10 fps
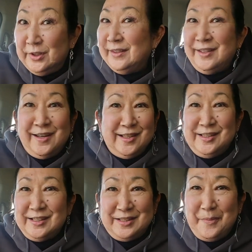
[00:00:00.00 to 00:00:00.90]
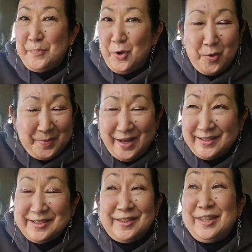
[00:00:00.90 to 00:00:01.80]
not the i16 Pro
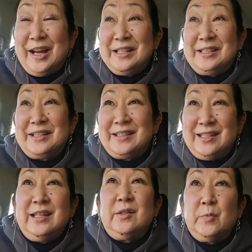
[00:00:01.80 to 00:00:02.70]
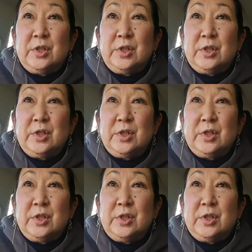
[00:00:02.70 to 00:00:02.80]
Max, not the i16,